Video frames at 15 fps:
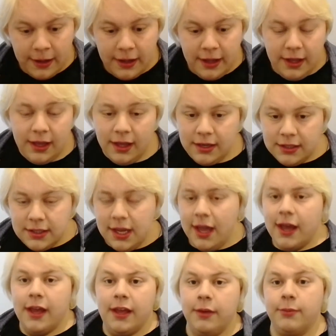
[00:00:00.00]
And yeah,
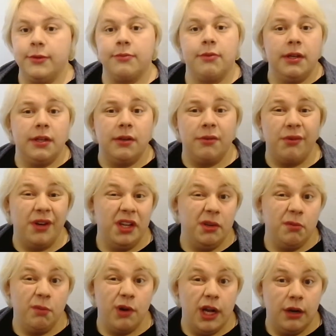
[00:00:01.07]
it was running quite
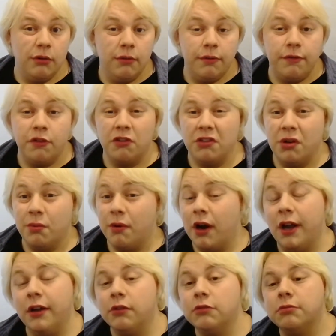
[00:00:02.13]
well for a
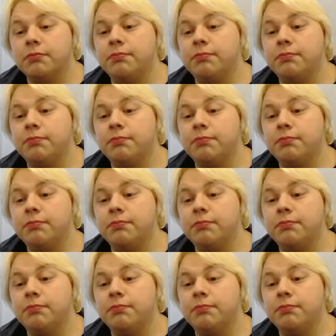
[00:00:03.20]
while.